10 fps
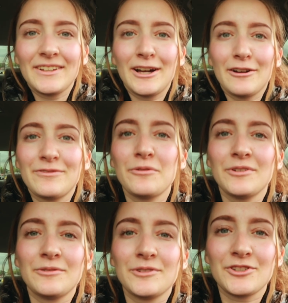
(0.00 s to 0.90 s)
left.
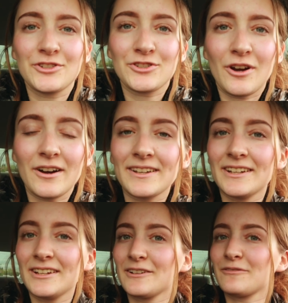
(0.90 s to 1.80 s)
We were just
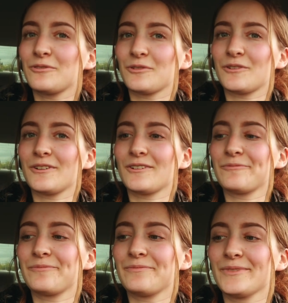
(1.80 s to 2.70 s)
talking for
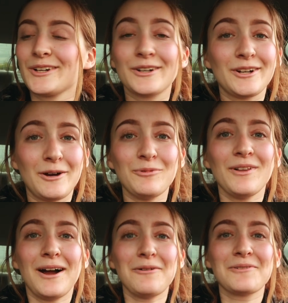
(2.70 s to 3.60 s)
a couple
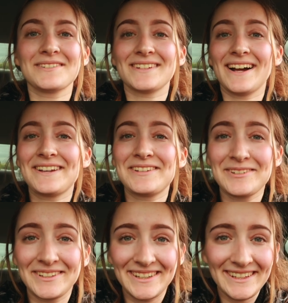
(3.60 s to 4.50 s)
hours,
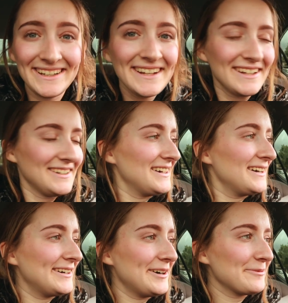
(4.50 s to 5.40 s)
actually.
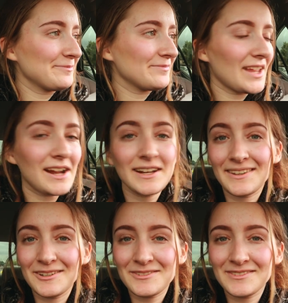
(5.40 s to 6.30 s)
Yeah, that
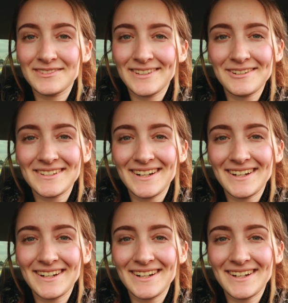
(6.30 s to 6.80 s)
was